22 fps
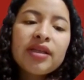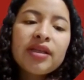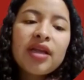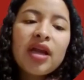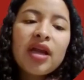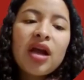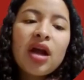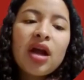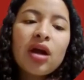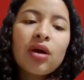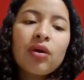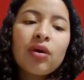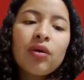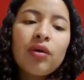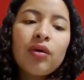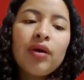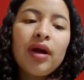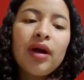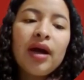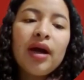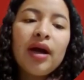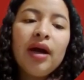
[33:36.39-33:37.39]
the
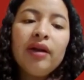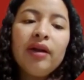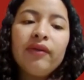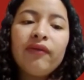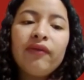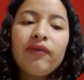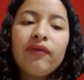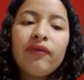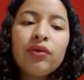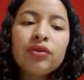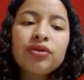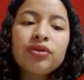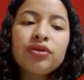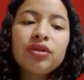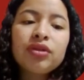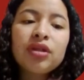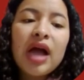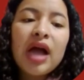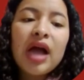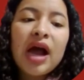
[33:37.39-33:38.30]
ankle and foot